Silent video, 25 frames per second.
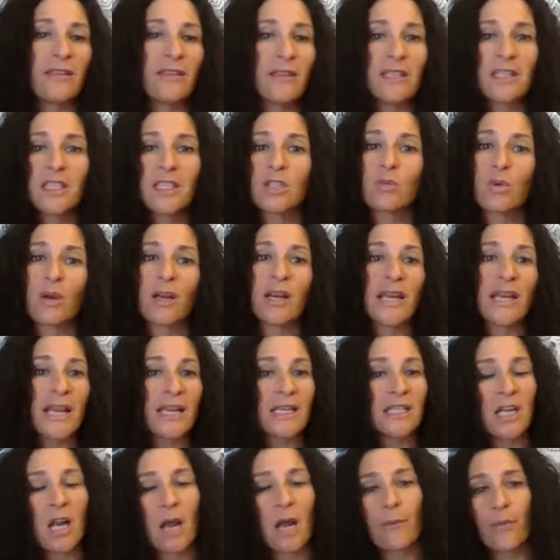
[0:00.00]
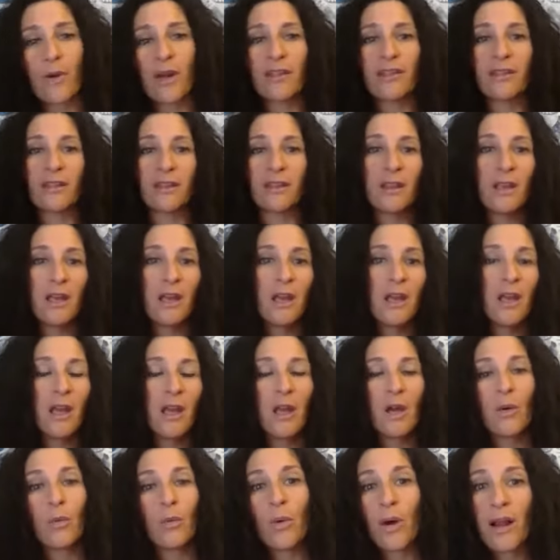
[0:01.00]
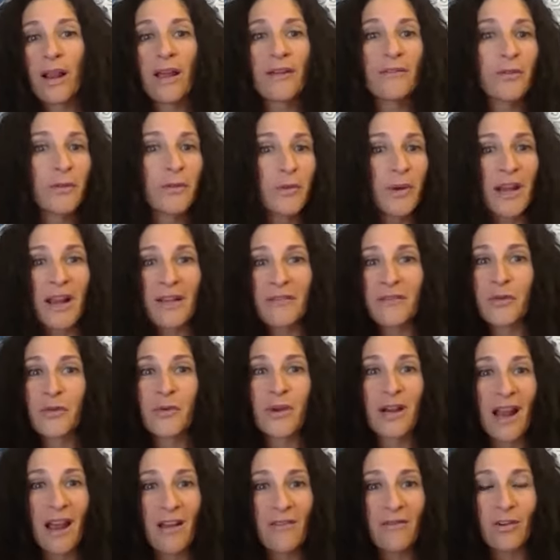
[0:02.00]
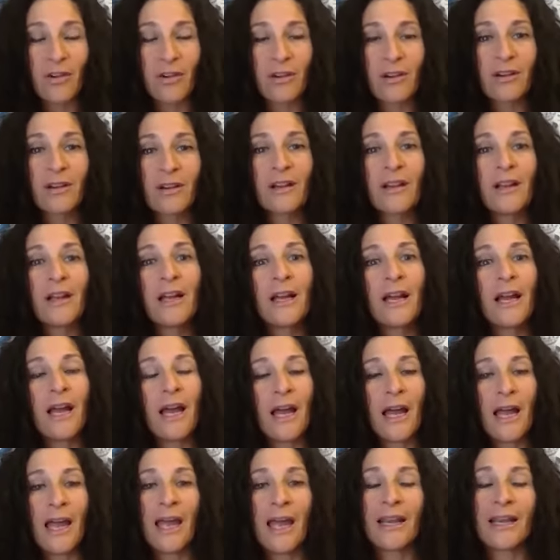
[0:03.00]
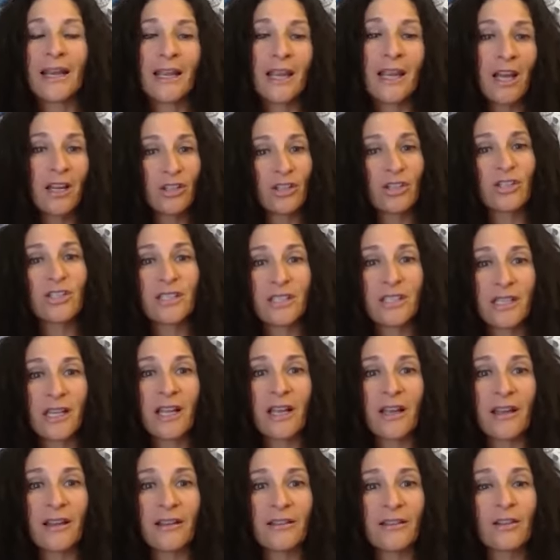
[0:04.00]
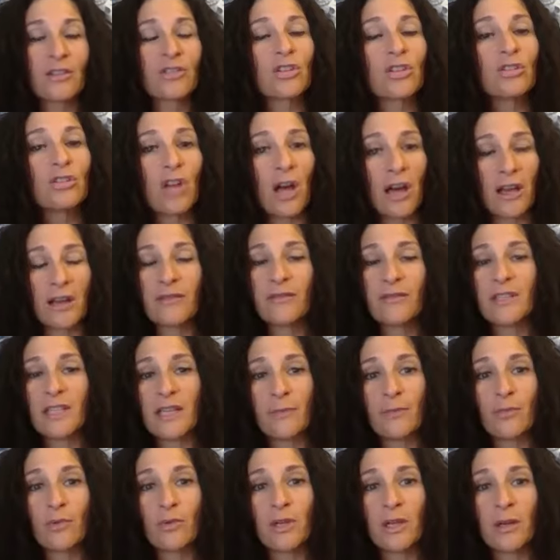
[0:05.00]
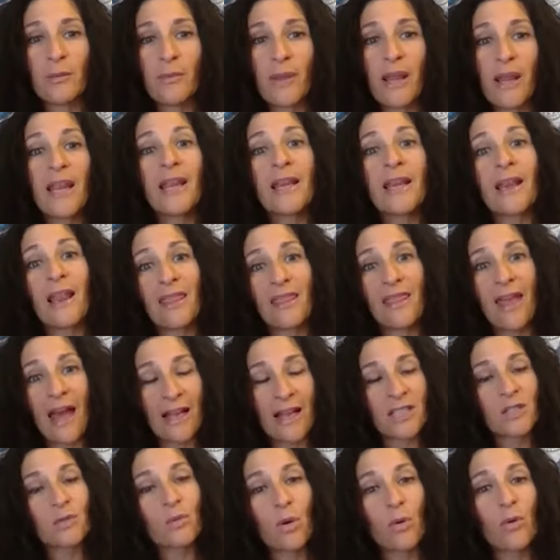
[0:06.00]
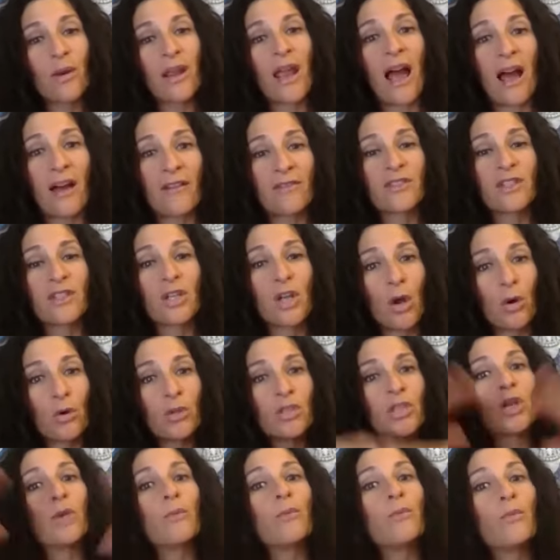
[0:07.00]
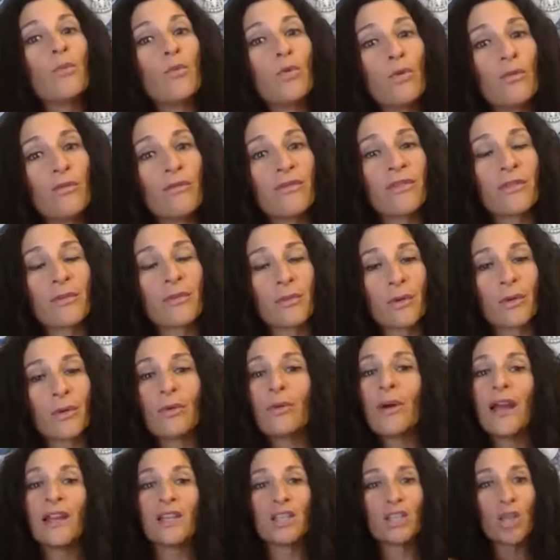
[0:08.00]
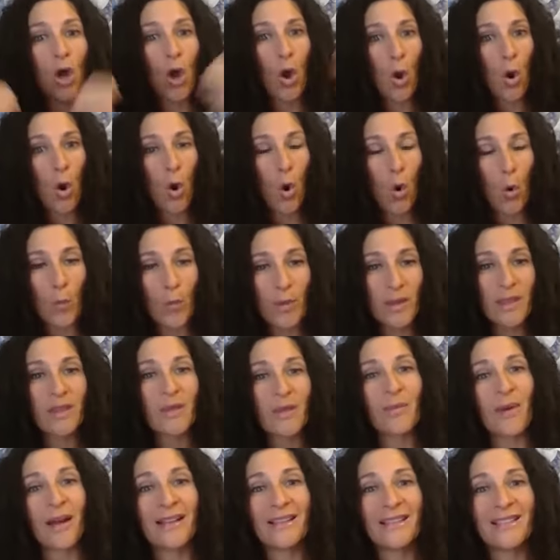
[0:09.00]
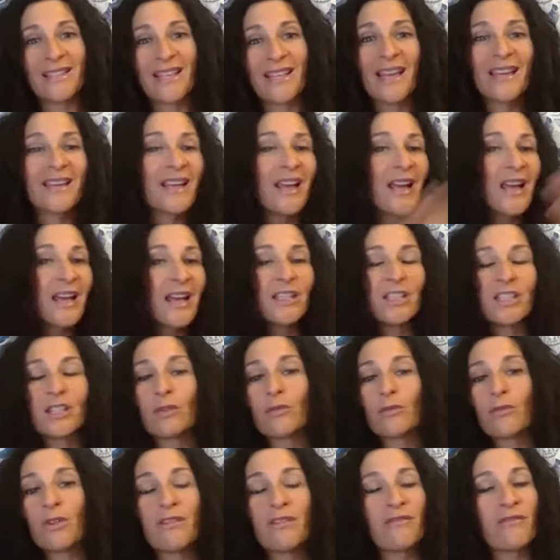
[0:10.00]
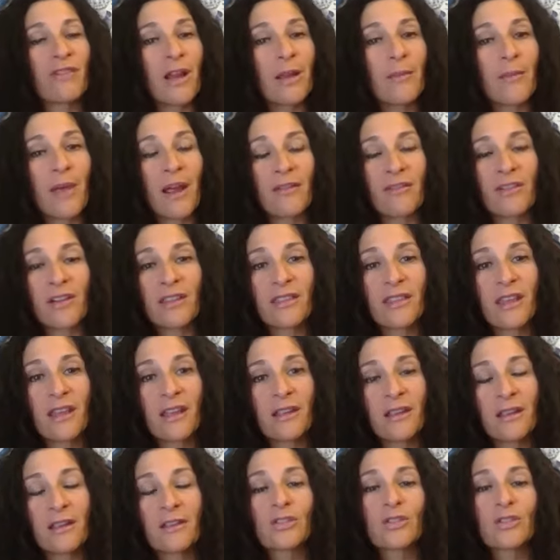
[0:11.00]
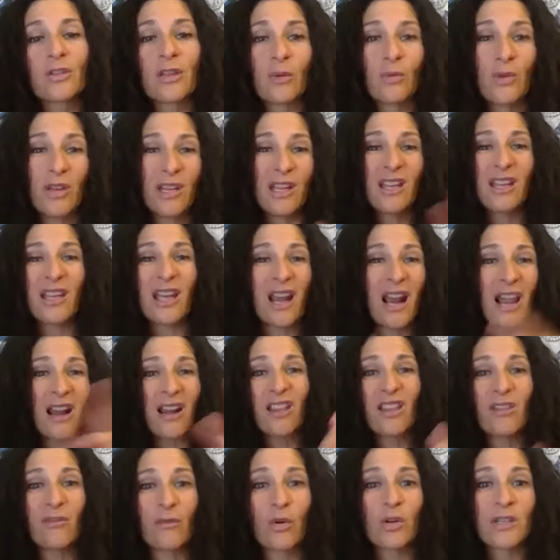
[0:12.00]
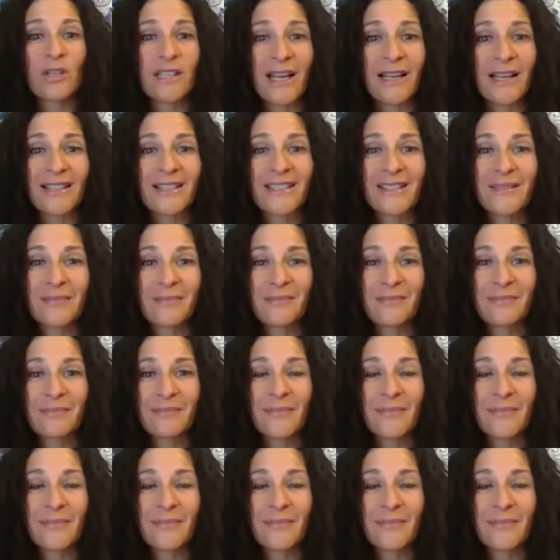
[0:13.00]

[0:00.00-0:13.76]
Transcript: And this is what I ended up with, and whatever. And I understand there's a lot of deep rooted pain. That's where we have to go to move through and to open the mindset, to reframe everything so that we can get out of the vortex.